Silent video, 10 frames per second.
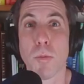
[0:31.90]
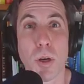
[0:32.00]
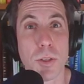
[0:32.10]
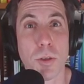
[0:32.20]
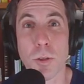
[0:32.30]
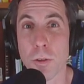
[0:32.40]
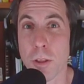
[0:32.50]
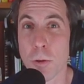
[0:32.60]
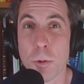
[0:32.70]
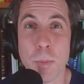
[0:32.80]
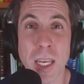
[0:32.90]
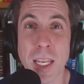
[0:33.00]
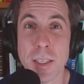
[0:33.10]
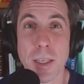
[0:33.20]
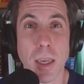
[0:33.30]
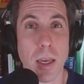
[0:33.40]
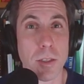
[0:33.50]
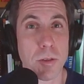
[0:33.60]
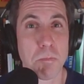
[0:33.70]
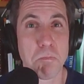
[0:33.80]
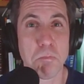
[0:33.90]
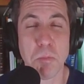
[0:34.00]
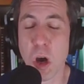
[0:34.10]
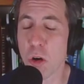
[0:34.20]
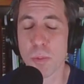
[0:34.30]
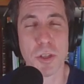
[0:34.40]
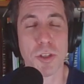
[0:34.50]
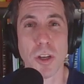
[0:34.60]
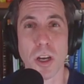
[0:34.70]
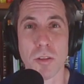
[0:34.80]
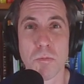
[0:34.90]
boss told her that it would be an easy case. Open and shut.